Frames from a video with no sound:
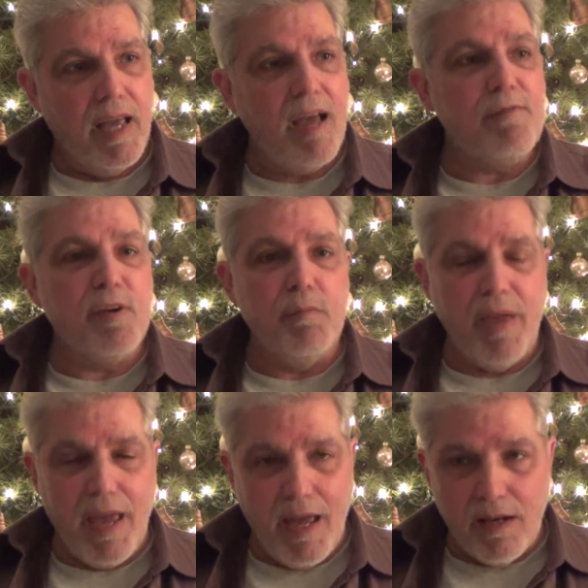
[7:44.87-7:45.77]
Every
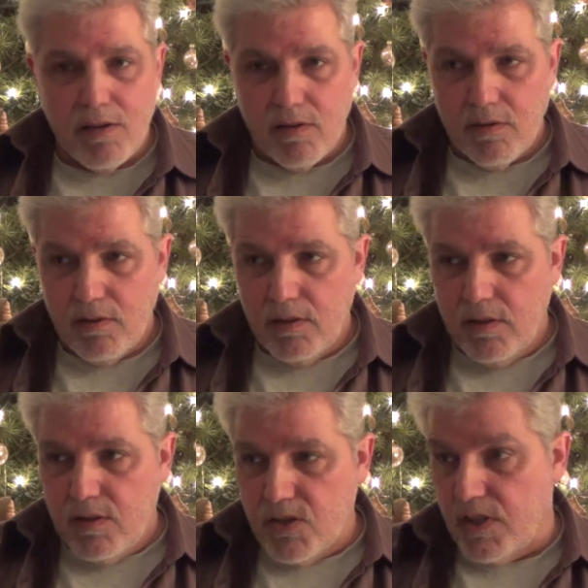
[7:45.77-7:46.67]
man
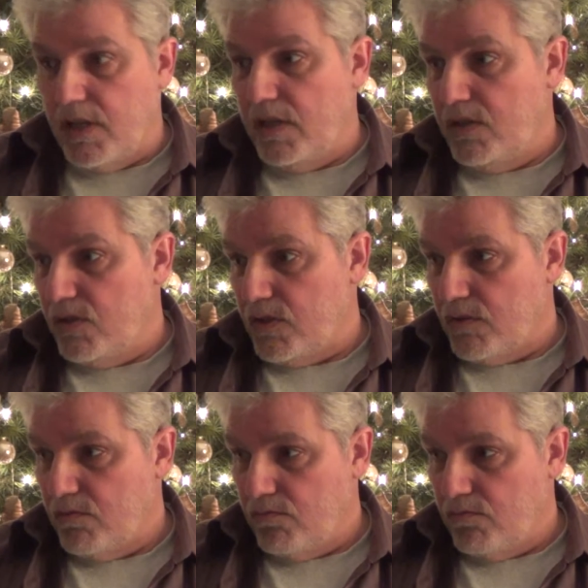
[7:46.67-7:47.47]
sees